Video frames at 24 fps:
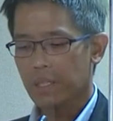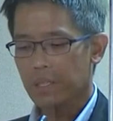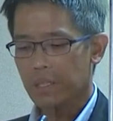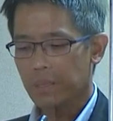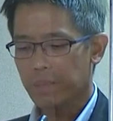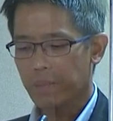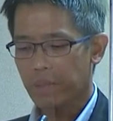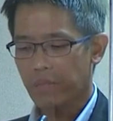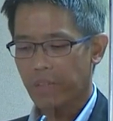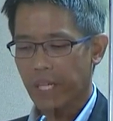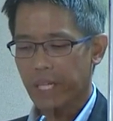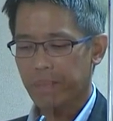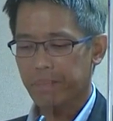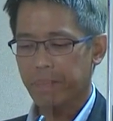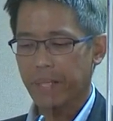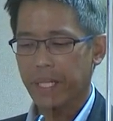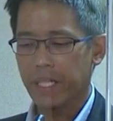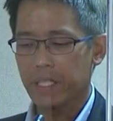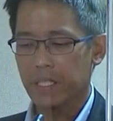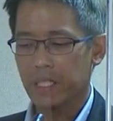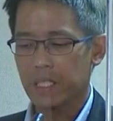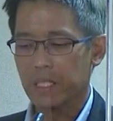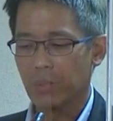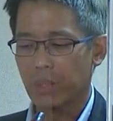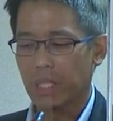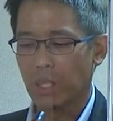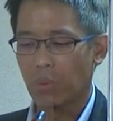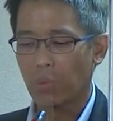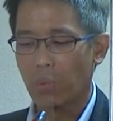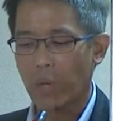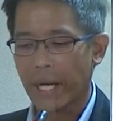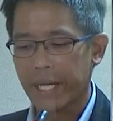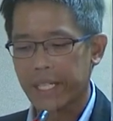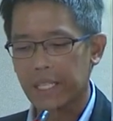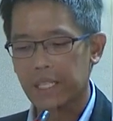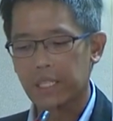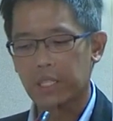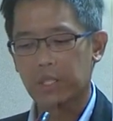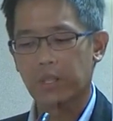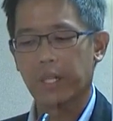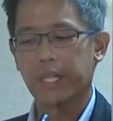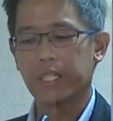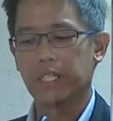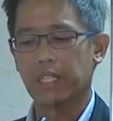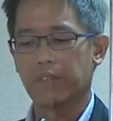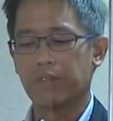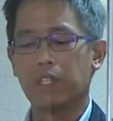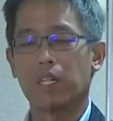To provide patients with a wider
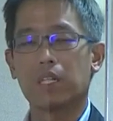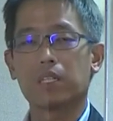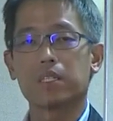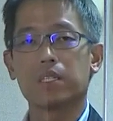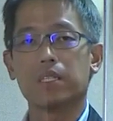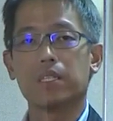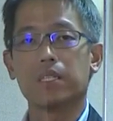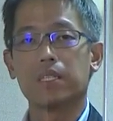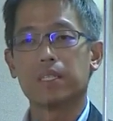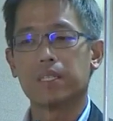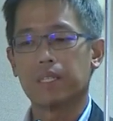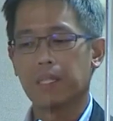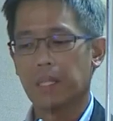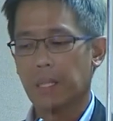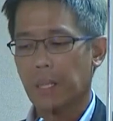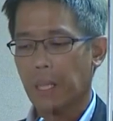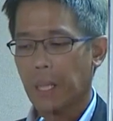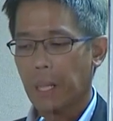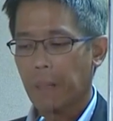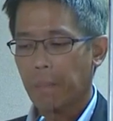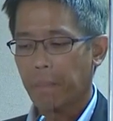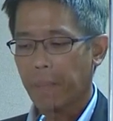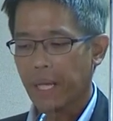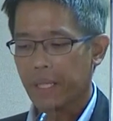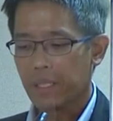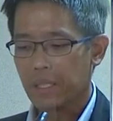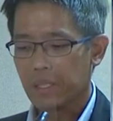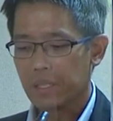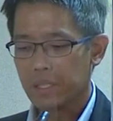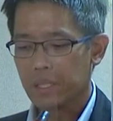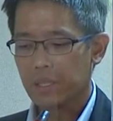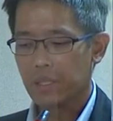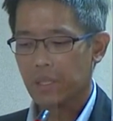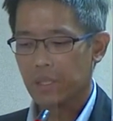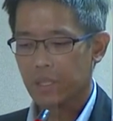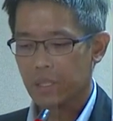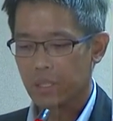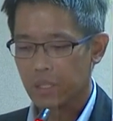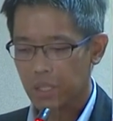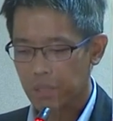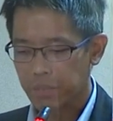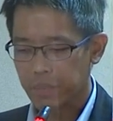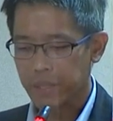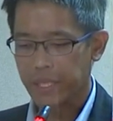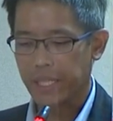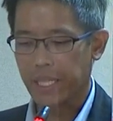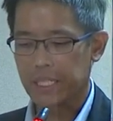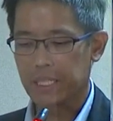choice of doctors, panels
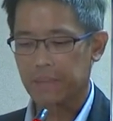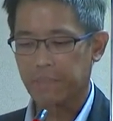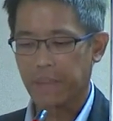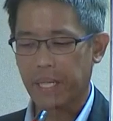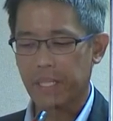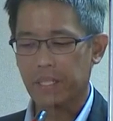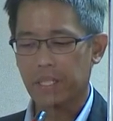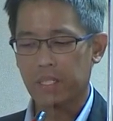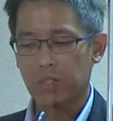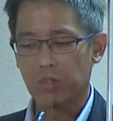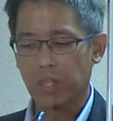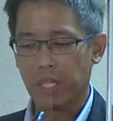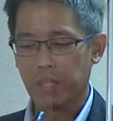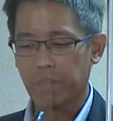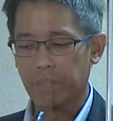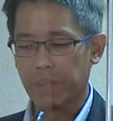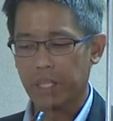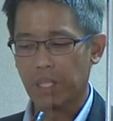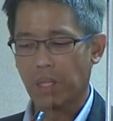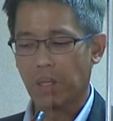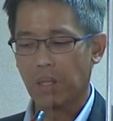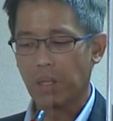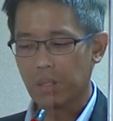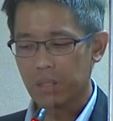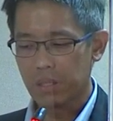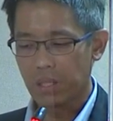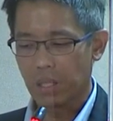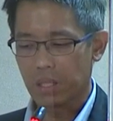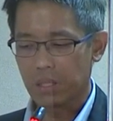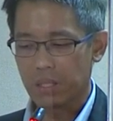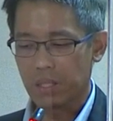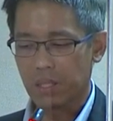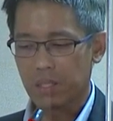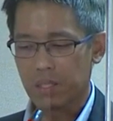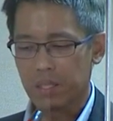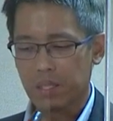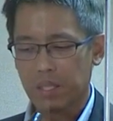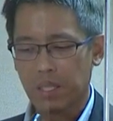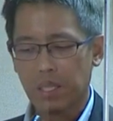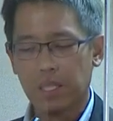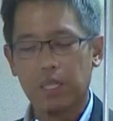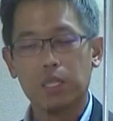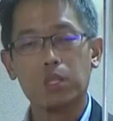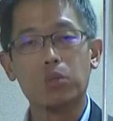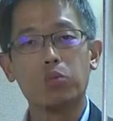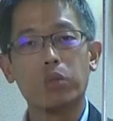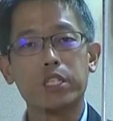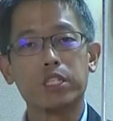should be expanded to admit all doctors
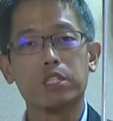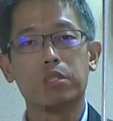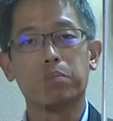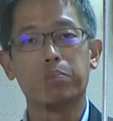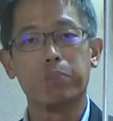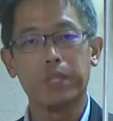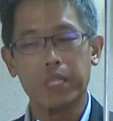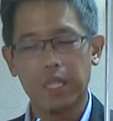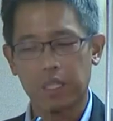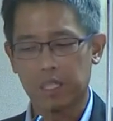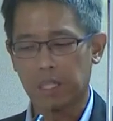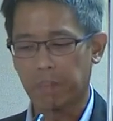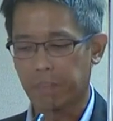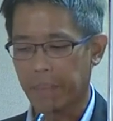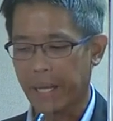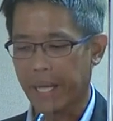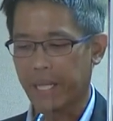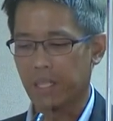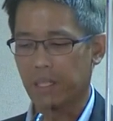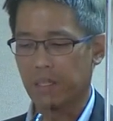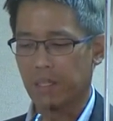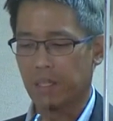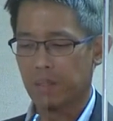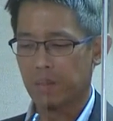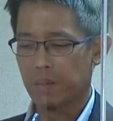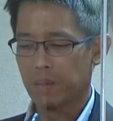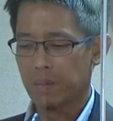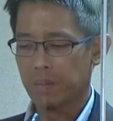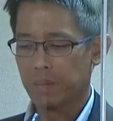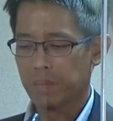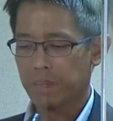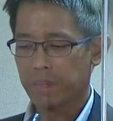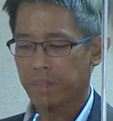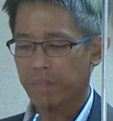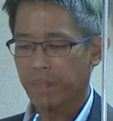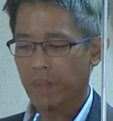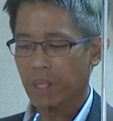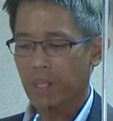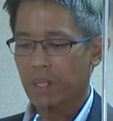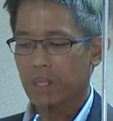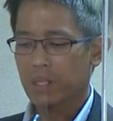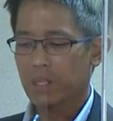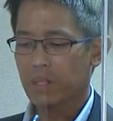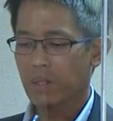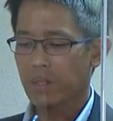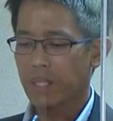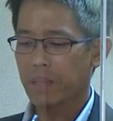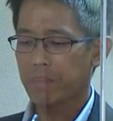who wish to be on the panel,
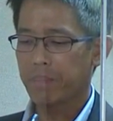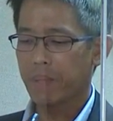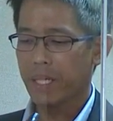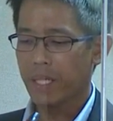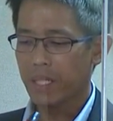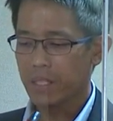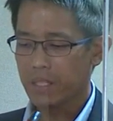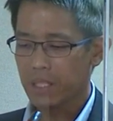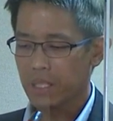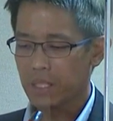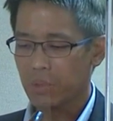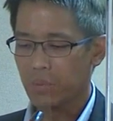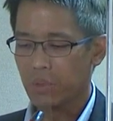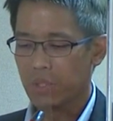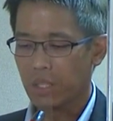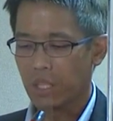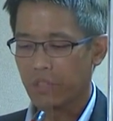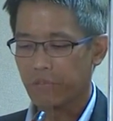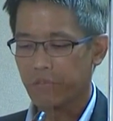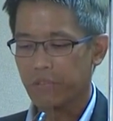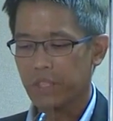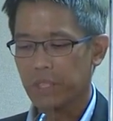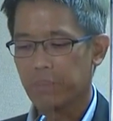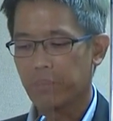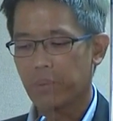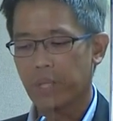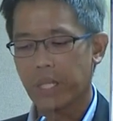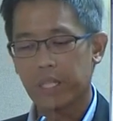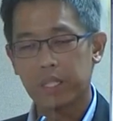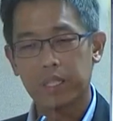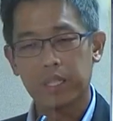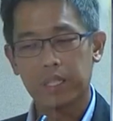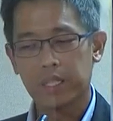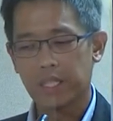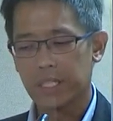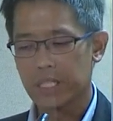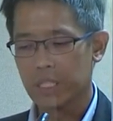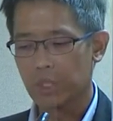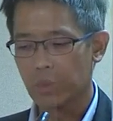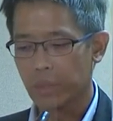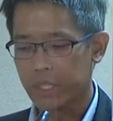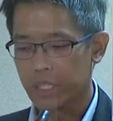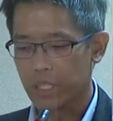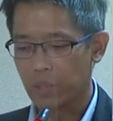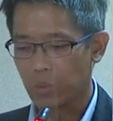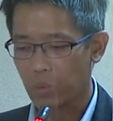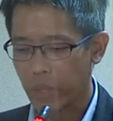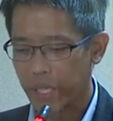so that patients will not feel pressure to
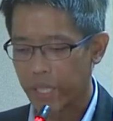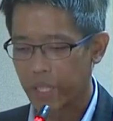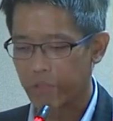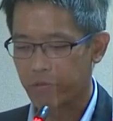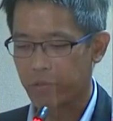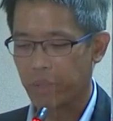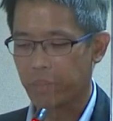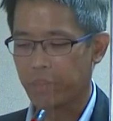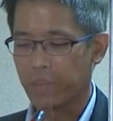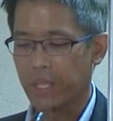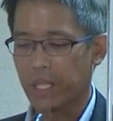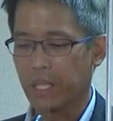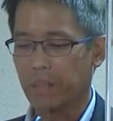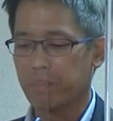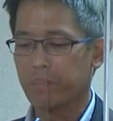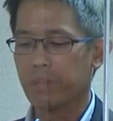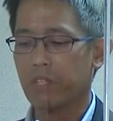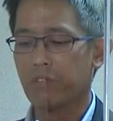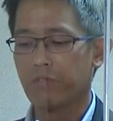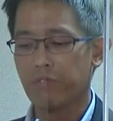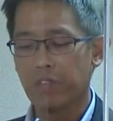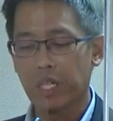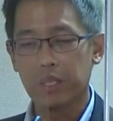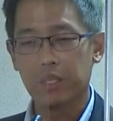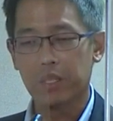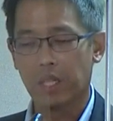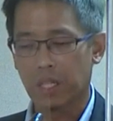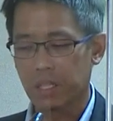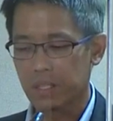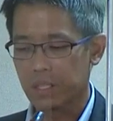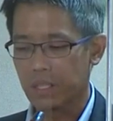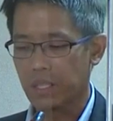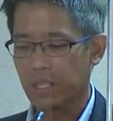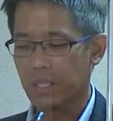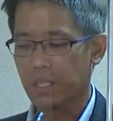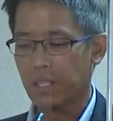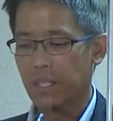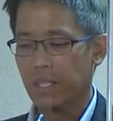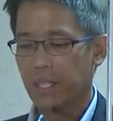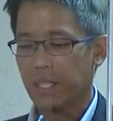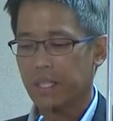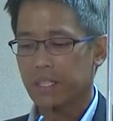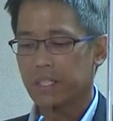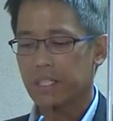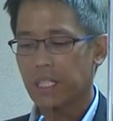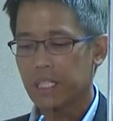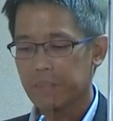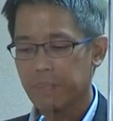switch away from their preferred doctor
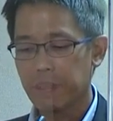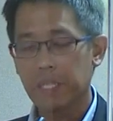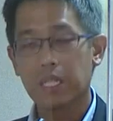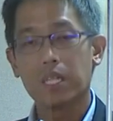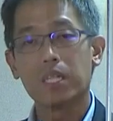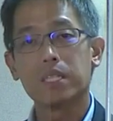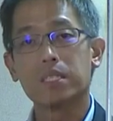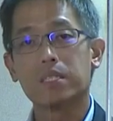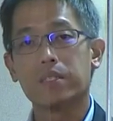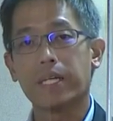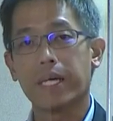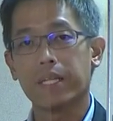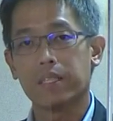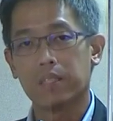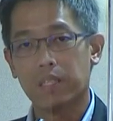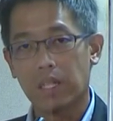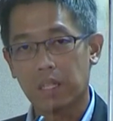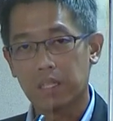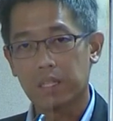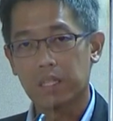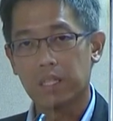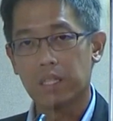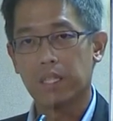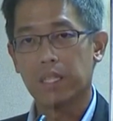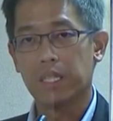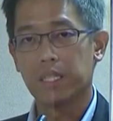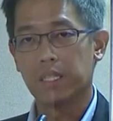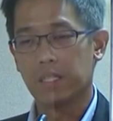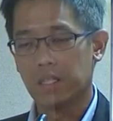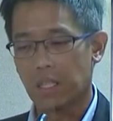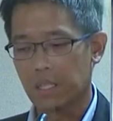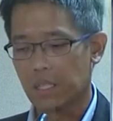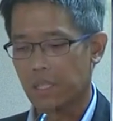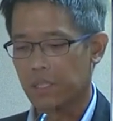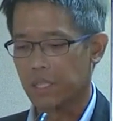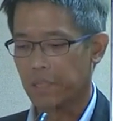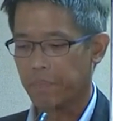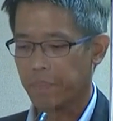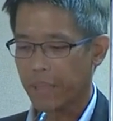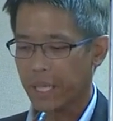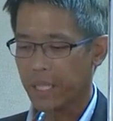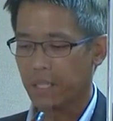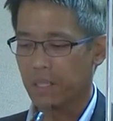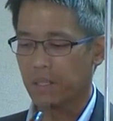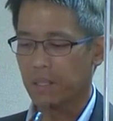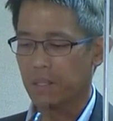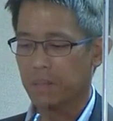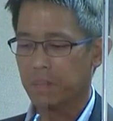just because that doctor is not on the
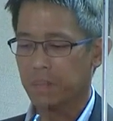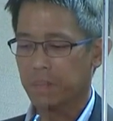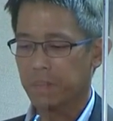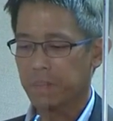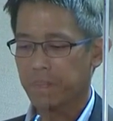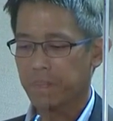panel.